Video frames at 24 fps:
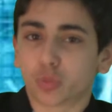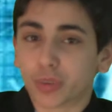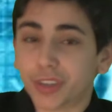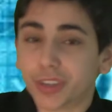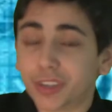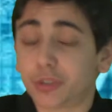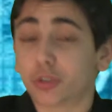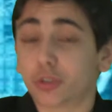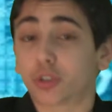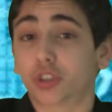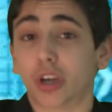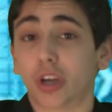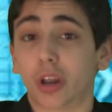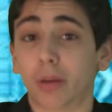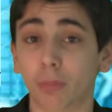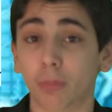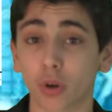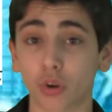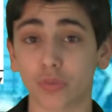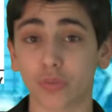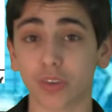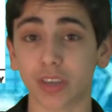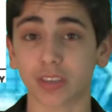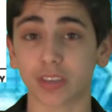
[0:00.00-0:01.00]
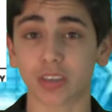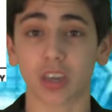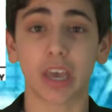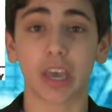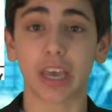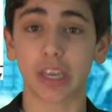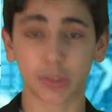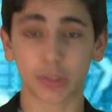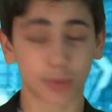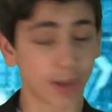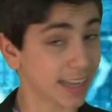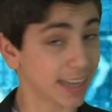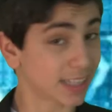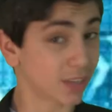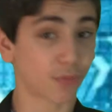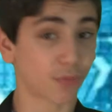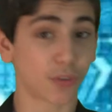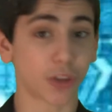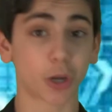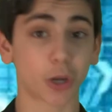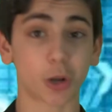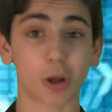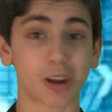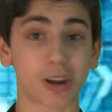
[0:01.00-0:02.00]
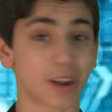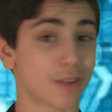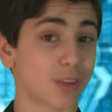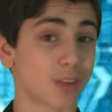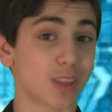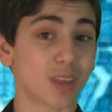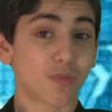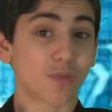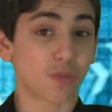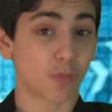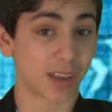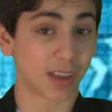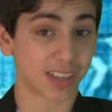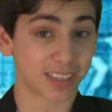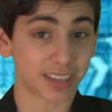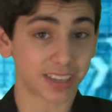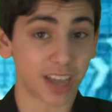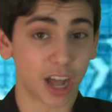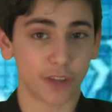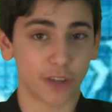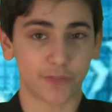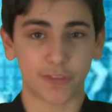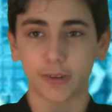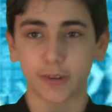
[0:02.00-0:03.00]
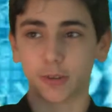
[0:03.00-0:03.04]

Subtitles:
research on movies, so I had to figure out everything for myself.